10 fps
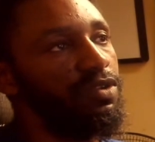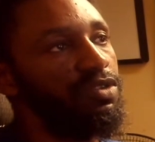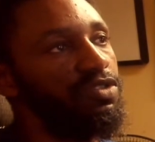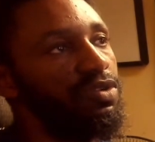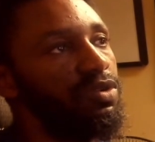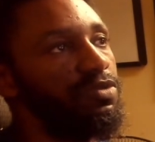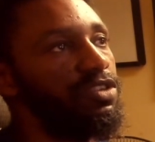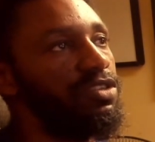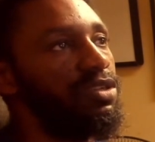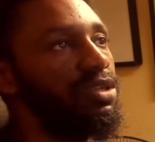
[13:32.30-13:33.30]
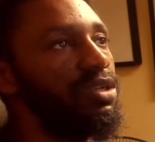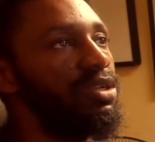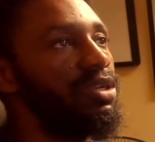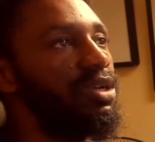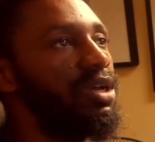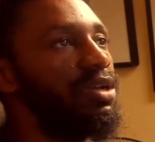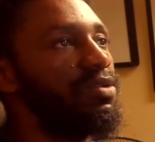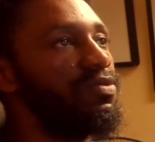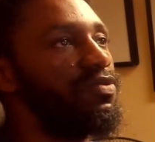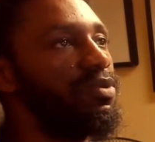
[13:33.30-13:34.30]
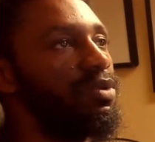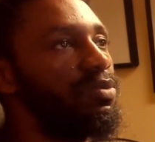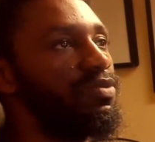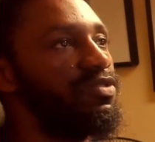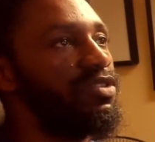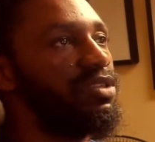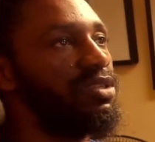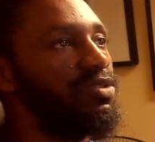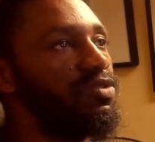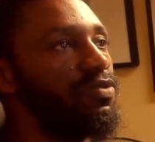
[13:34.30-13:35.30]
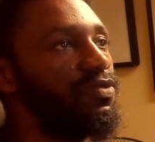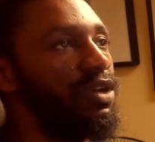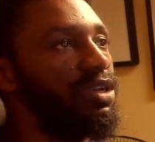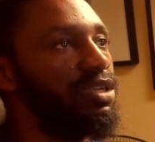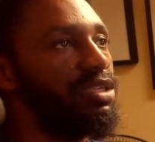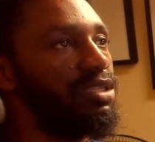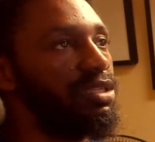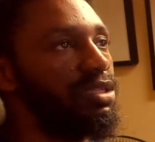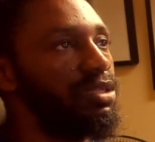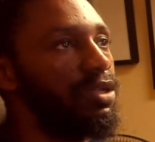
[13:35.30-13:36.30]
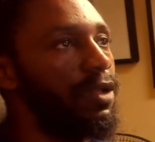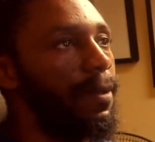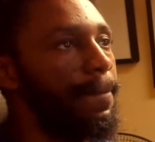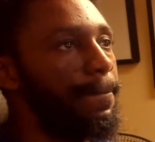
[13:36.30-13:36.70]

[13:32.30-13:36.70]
configuration object. And from what we've seen so far in